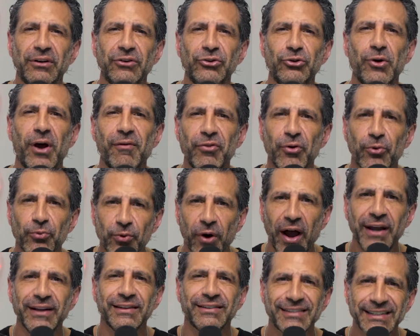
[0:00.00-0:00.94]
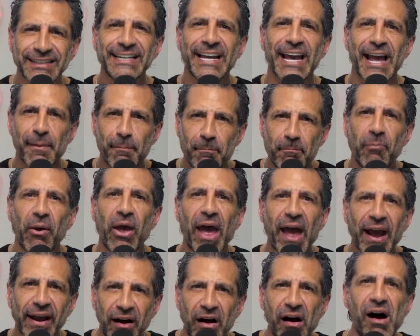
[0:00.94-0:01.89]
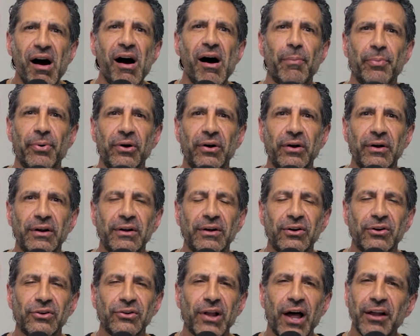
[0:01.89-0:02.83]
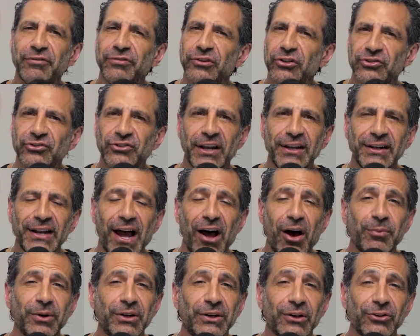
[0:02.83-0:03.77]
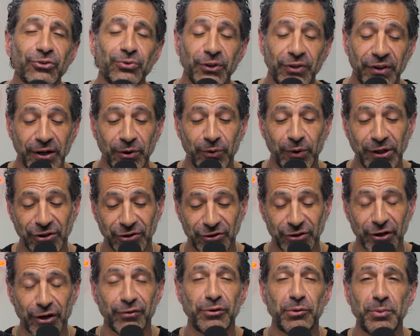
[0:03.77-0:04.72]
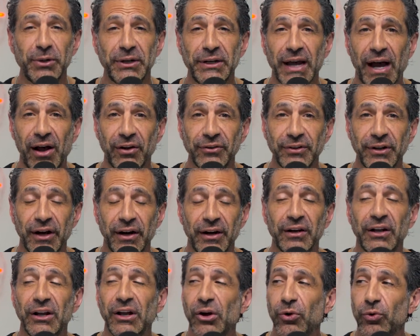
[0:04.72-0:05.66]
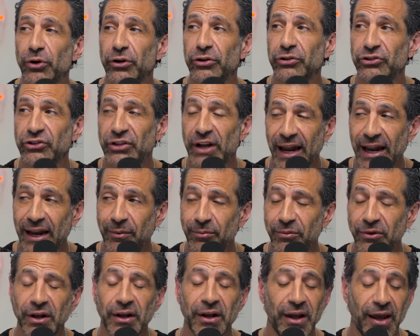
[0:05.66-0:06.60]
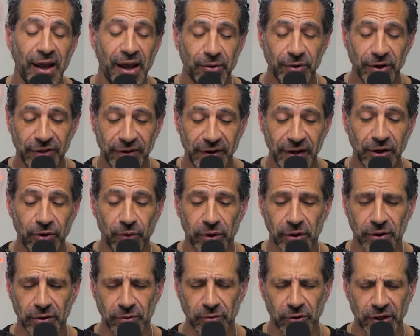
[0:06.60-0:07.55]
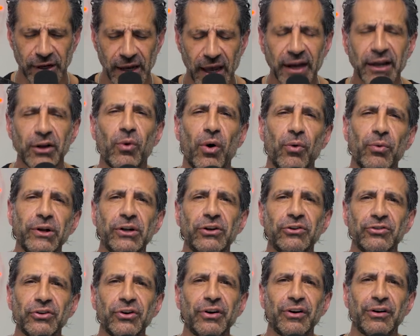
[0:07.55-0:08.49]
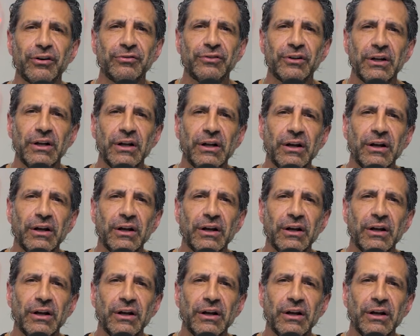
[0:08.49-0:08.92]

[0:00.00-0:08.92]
You have the right to get back up. A lot of us stay down because we think we deserve to be down there. We're ashamed, and we think we're, we're getting what we deserve,